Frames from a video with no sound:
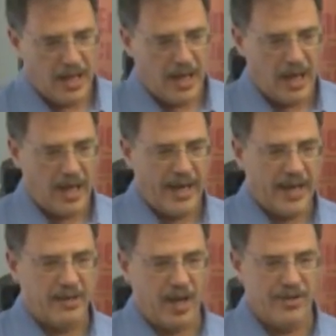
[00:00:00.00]
uh,
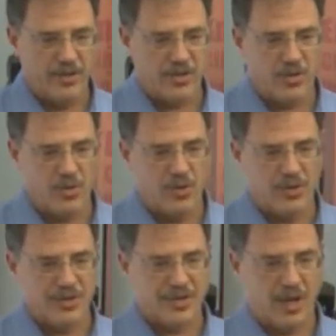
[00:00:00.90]
and other
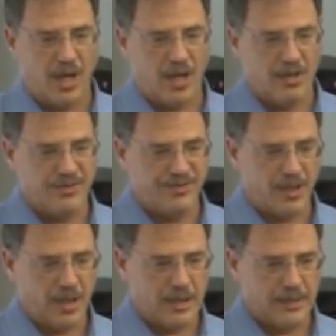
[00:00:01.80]
tools of
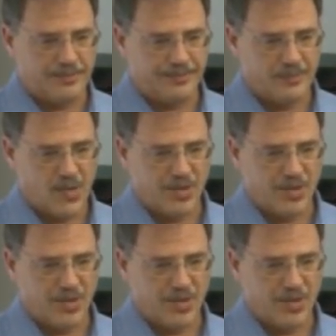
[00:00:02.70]
um,